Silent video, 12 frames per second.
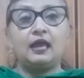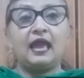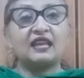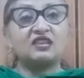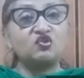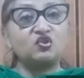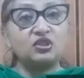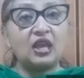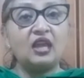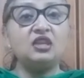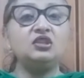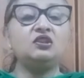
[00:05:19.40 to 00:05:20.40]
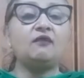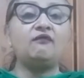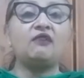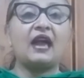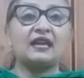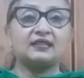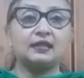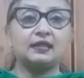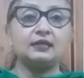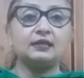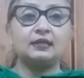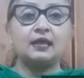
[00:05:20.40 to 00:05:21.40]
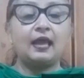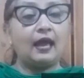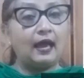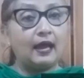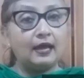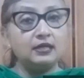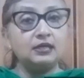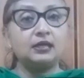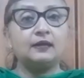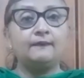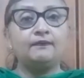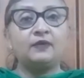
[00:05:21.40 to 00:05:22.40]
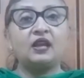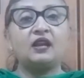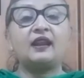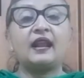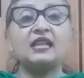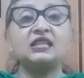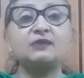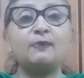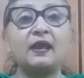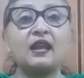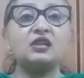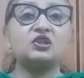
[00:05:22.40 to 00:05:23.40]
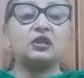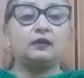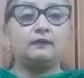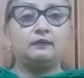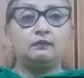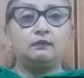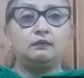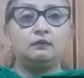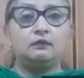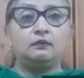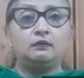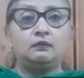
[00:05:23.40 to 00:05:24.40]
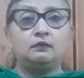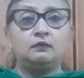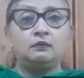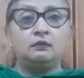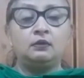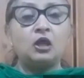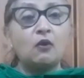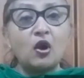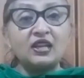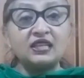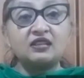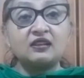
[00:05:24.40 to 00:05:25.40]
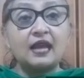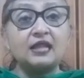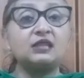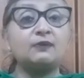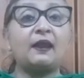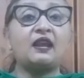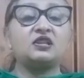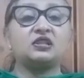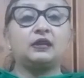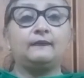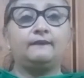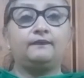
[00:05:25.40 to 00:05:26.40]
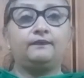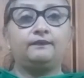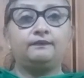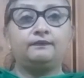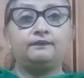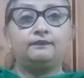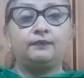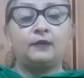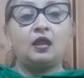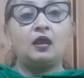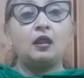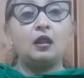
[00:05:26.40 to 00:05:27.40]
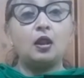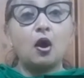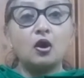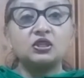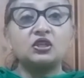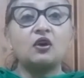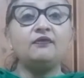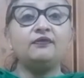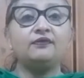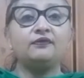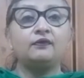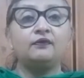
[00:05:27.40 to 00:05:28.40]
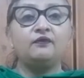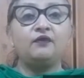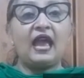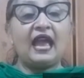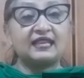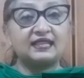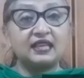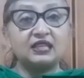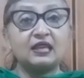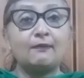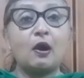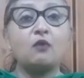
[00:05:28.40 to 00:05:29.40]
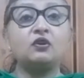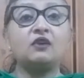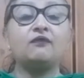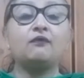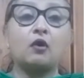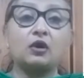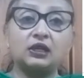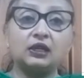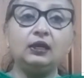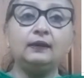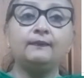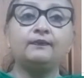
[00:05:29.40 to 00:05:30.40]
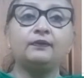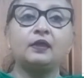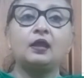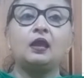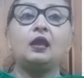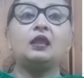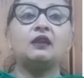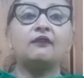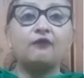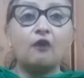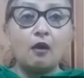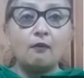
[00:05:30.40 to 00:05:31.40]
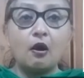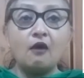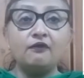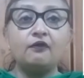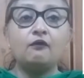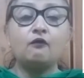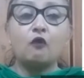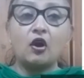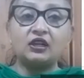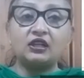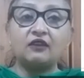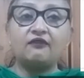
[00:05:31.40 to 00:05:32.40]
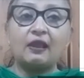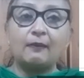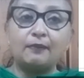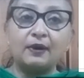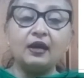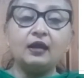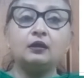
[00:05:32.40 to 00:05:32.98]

exchange of gases and transpiration. Now what is transpiration? Loss of excess amount of water in the form of water vapor